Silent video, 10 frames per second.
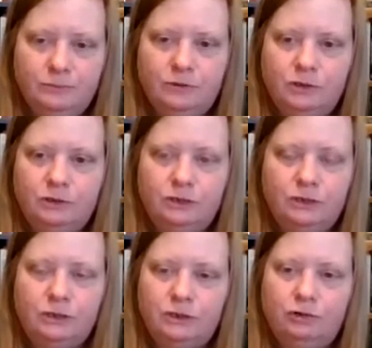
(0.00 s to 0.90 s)
There's
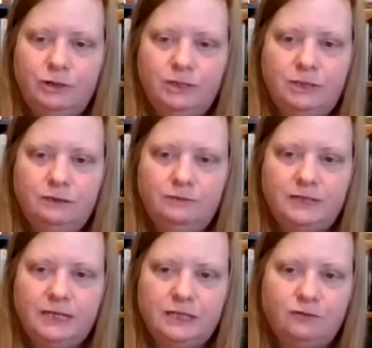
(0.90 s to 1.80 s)
a great deal of
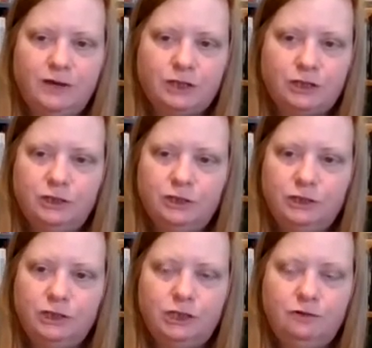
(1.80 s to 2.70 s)
satisfaction
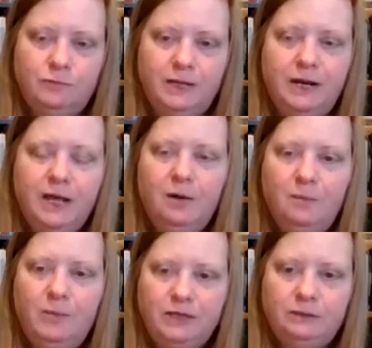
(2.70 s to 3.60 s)
and achievement,
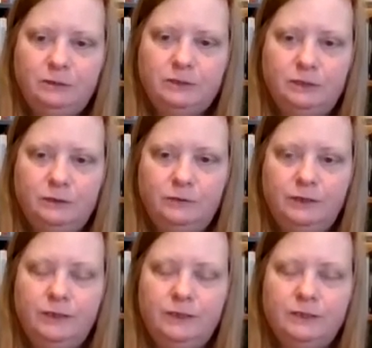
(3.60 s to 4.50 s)
but there's a
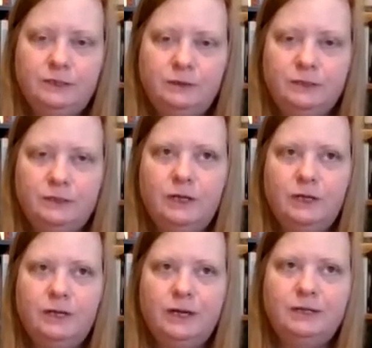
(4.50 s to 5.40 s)
loneliness. There's
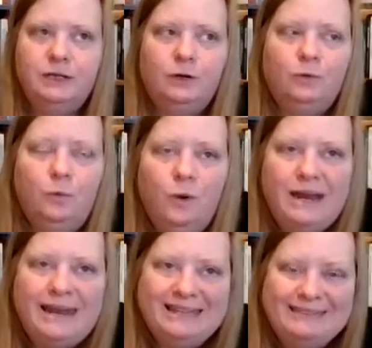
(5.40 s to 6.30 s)

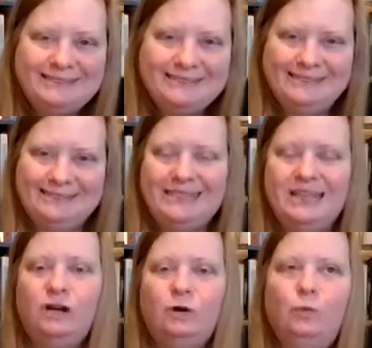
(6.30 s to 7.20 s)
what else is
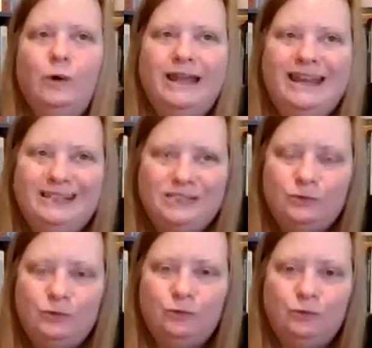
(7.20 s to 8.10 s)
there? What else
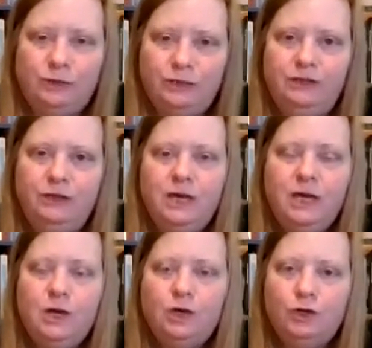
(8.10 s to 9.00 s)

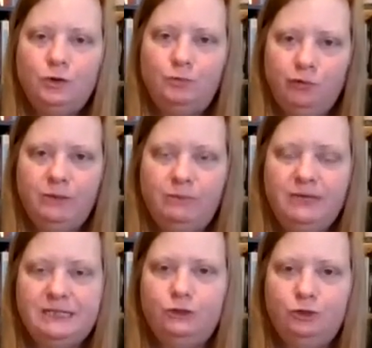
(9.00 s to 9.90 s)
could bring me
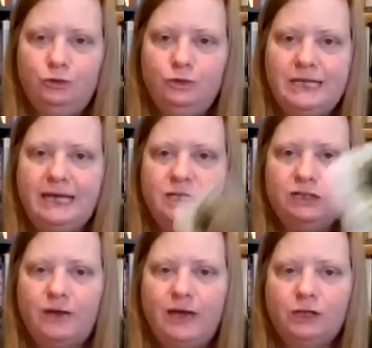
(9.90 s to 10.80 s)
to
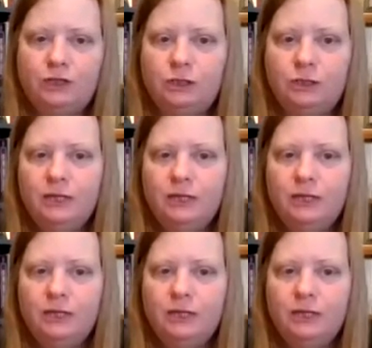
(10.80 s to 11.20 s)
satisfaction?